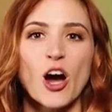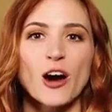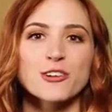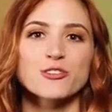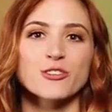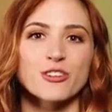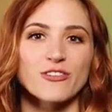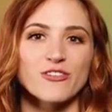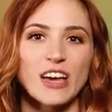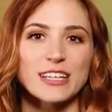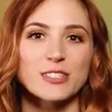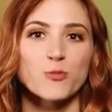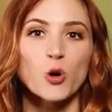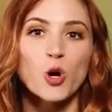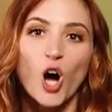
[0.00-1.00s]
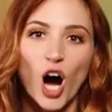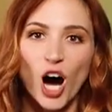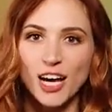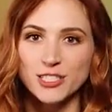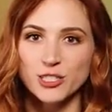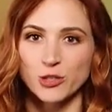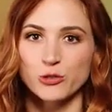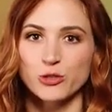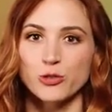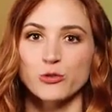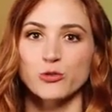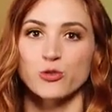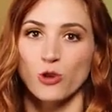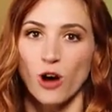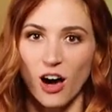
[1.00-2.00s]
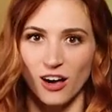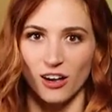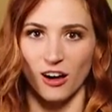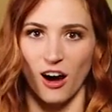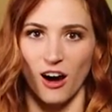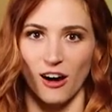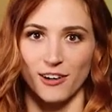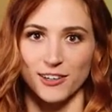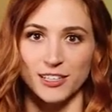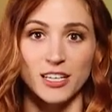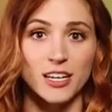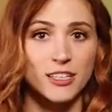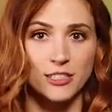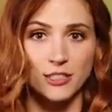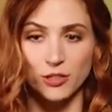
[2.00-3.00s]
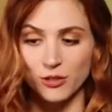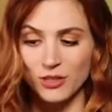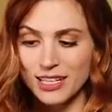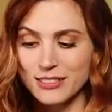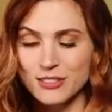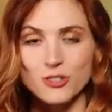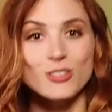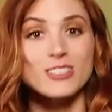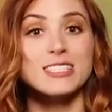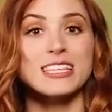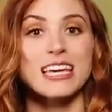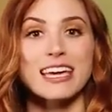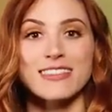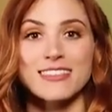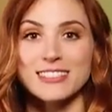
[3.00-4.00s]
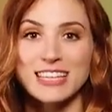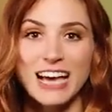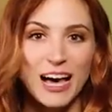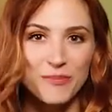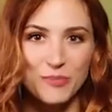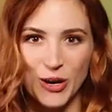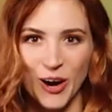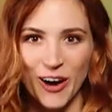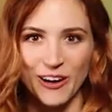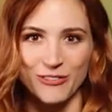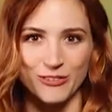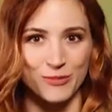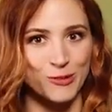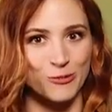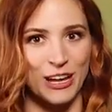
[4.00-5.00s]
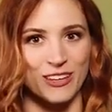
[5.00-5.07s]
cards or effects will cause you to draw a card. To do this, just take the top card from the